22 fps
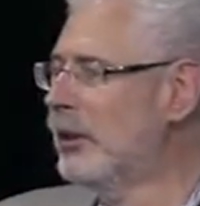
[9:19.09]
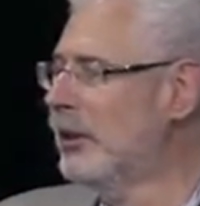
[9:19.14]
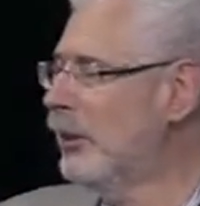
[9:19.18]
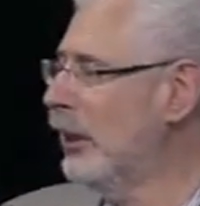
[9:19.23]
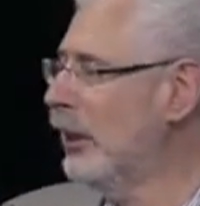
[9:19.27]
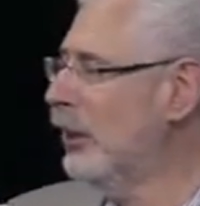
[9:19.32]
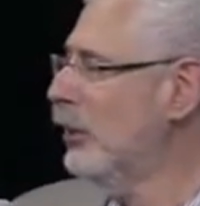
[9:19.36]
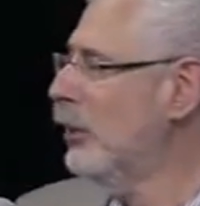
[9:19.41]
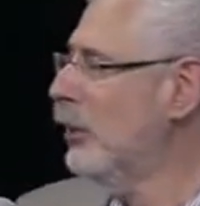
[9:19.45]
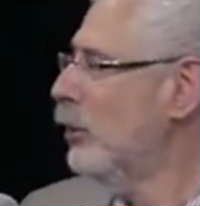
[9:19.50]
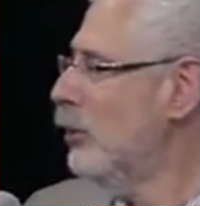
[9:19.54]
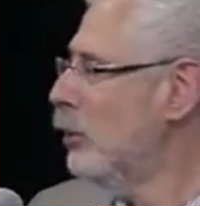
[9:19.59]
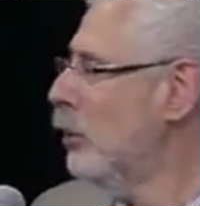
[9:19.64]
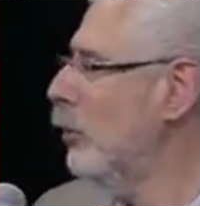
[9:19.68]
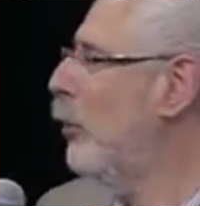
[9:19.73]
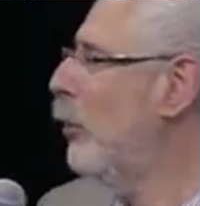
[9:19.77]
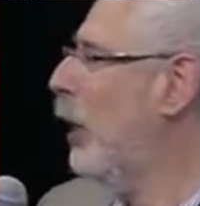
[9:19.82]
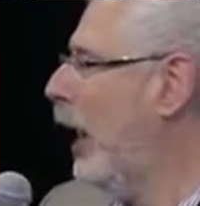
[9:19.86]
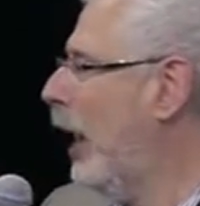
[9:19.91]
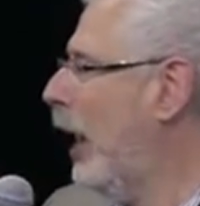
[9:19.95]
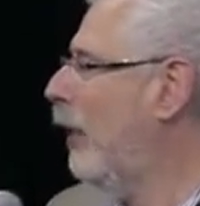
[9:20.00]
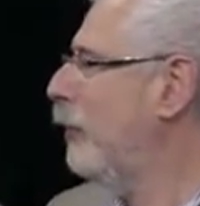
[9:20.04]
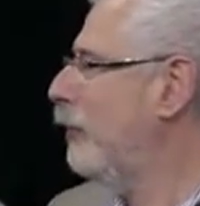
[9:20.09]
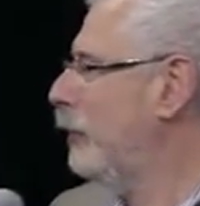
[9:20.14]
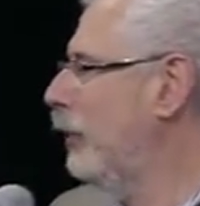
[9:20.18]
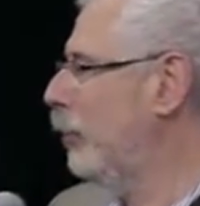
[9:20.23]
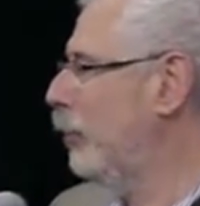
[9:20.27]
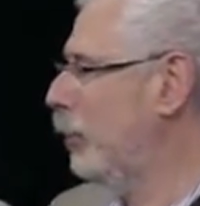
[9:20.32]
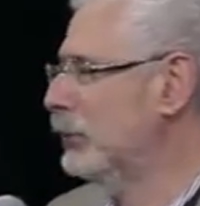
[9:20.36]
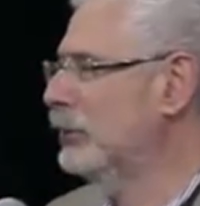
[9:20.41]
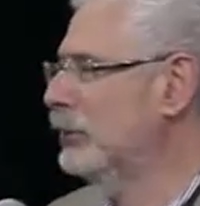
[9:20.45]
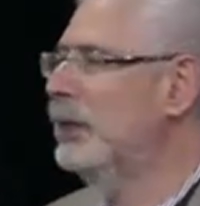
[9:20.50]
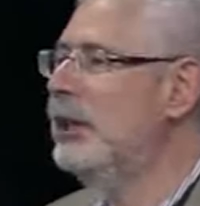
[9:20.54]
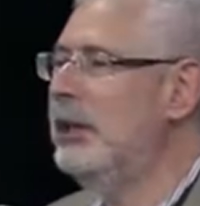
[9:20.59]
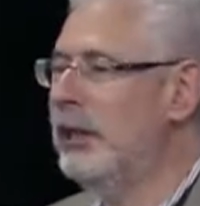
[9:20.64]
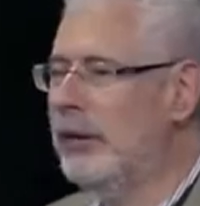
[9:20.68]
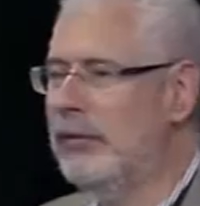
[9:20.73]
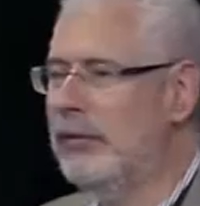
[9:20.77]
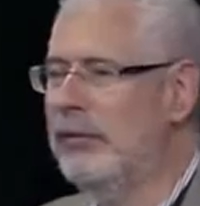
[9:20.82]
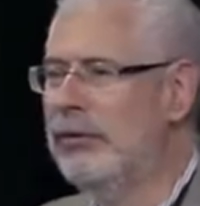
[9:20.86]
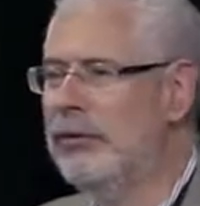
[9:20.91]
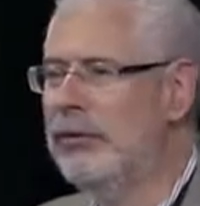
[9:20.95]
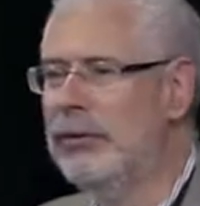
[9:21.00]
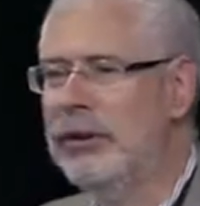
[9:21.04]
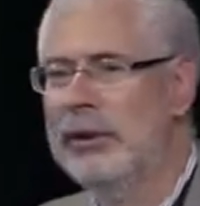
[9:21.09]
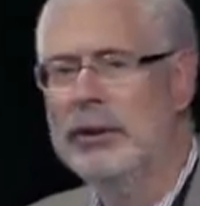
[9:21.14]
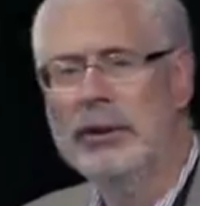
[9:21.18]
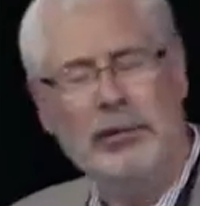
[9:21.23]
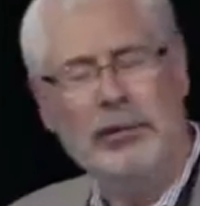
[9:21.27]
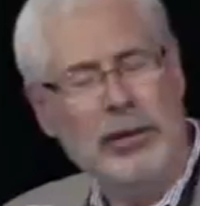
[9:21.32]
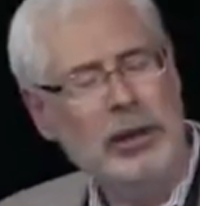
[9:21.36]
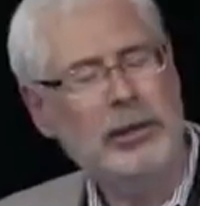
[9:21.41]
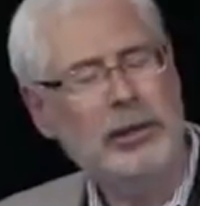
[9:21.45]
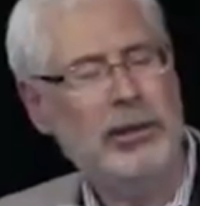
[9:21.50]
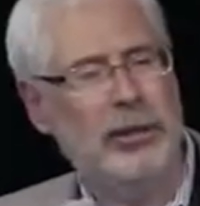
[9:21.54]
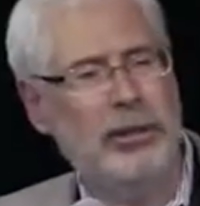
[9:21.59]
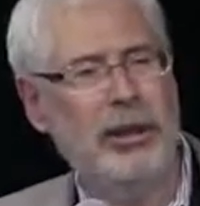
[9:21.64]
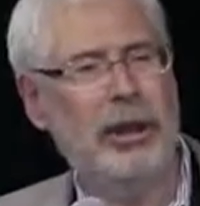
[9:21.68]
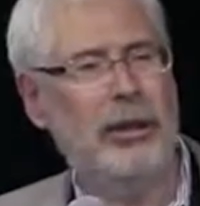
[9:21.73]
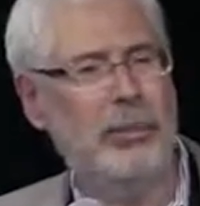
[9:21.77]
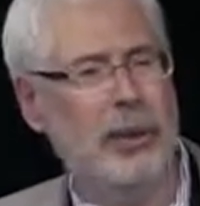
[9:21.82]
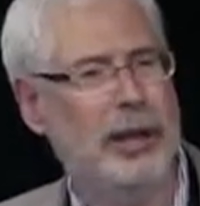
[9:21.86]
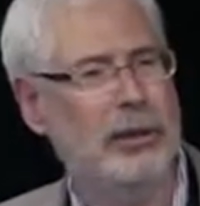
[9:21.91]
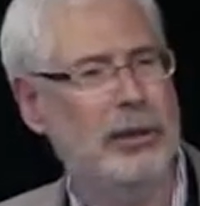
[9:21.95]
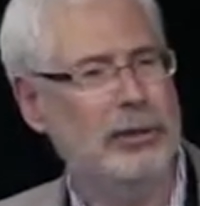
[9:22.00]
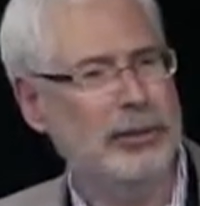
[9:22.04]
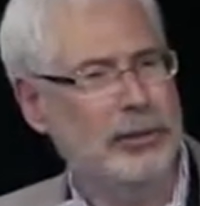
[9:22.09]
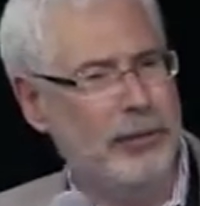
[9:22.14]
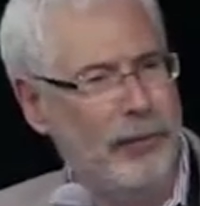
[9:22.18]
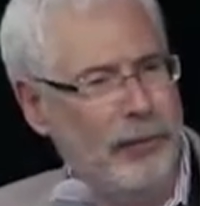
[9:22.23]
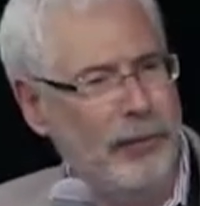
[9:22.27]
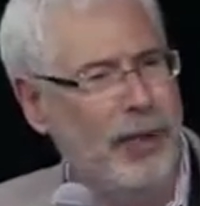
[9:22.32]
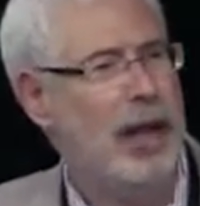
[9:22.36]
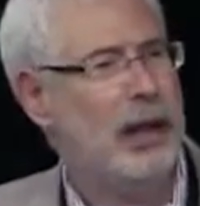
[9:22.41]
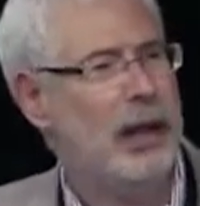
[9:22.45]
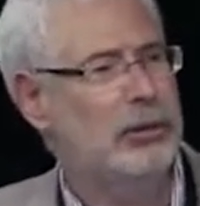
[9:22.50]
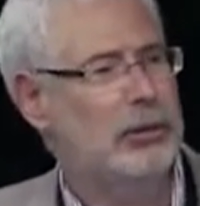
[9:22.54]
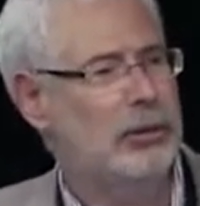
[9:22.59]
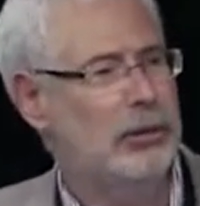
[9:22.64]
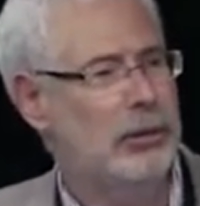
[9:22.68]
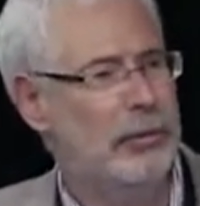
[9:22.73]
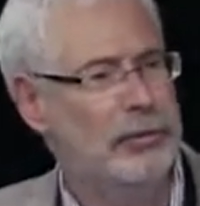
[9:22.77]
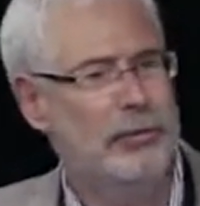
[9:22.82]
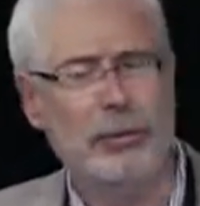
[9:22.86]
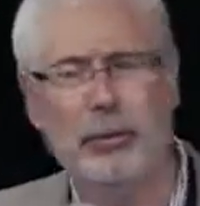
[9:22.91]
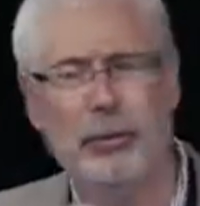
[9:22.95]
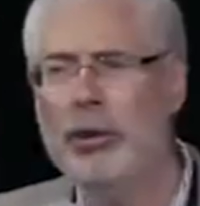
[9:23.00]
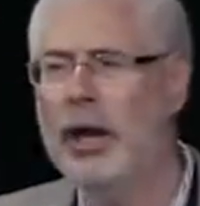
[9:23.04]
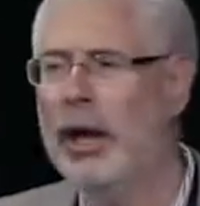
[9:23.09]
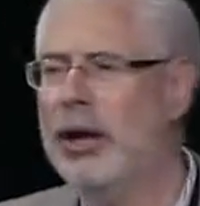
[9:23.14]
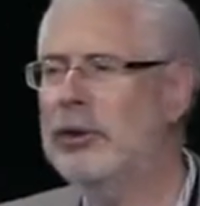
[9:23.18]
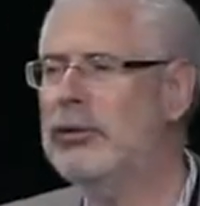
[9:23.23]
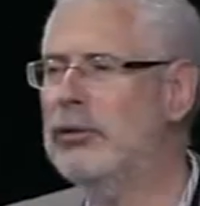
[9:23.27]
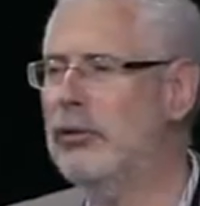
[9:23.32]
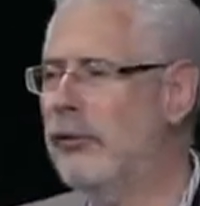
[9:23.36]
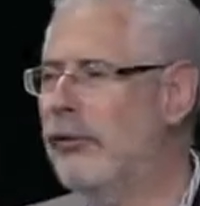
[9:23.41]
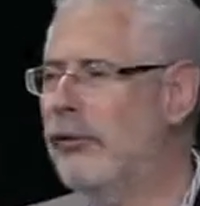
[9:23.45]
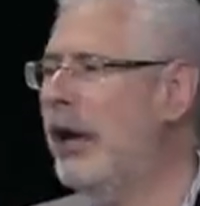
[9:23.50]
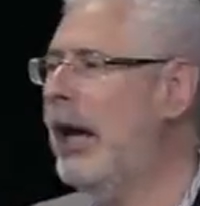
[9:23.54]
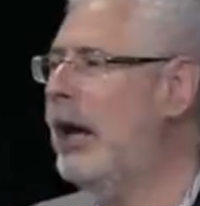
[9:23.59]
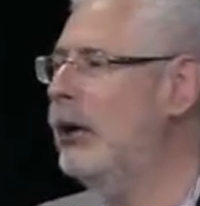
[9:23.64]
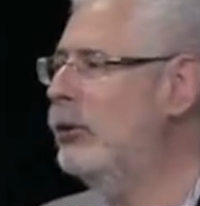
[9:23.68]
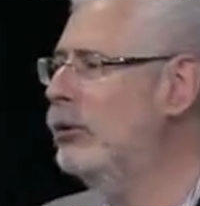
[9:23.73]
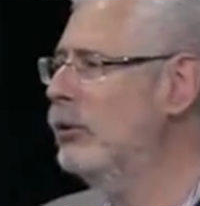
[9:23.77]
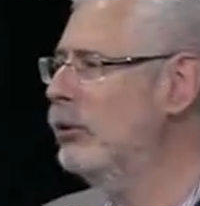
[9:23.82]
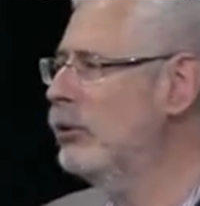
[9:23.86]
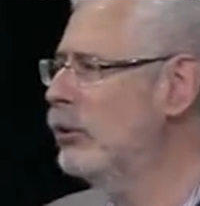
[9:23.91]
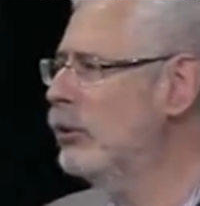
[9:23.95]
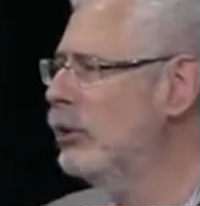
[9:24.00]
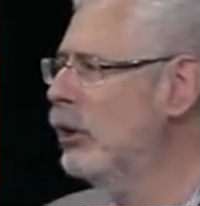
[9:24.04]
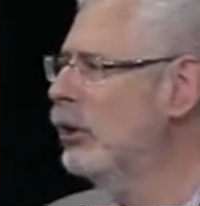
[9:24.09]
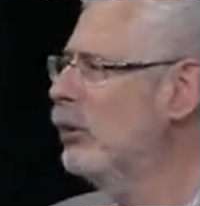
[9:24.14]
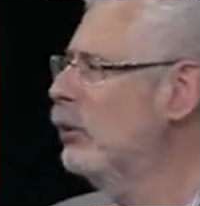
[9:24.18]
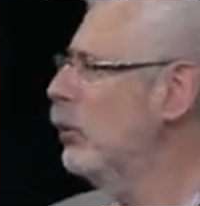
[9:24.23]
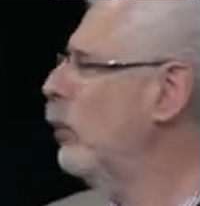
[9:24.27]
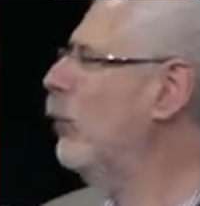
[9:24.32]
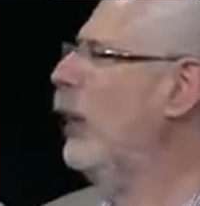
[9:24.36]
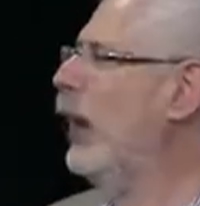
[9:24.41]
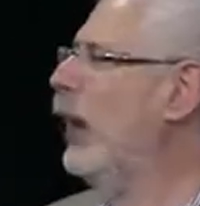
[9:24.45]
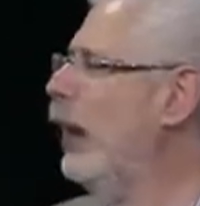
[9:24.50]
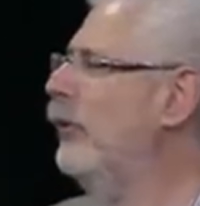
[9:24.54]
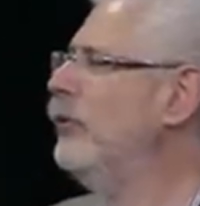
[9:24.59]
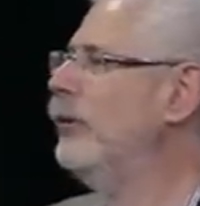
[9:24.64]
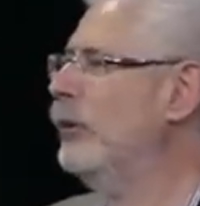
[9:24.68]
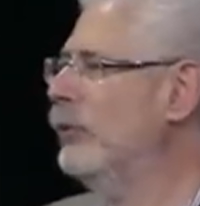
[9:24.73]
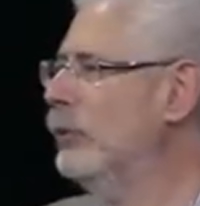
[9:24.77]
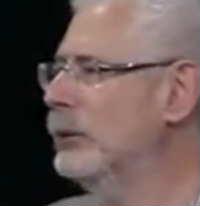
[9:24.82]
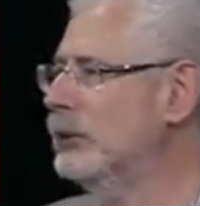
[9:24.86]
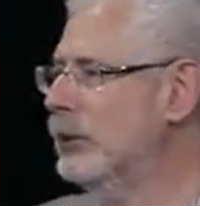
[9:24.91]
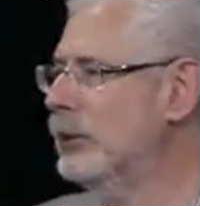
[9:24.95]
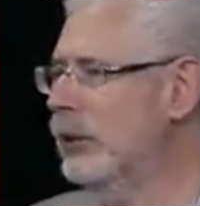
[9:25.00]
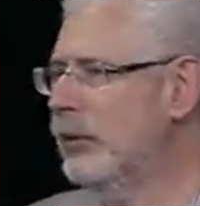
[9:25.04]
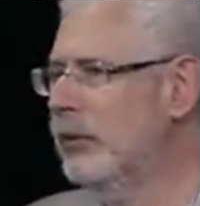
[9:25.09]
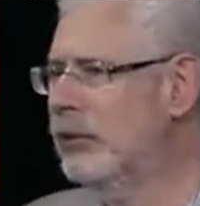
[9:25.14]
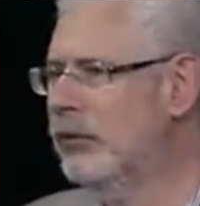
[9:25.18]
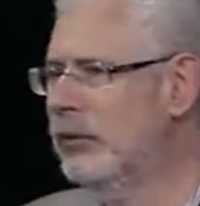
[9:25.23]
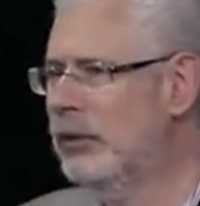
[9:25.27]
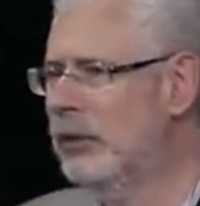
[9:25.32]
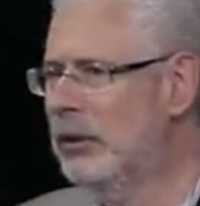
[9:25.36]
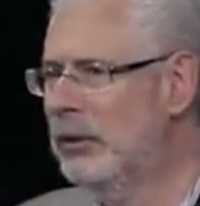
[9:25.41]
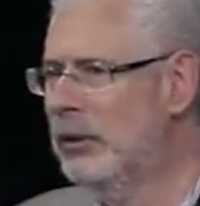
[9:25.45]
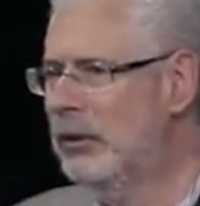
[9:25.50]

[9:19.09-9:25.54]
Right? You have to believe. Right? Think about it. As a founder, if you guys are founders, you have to believe.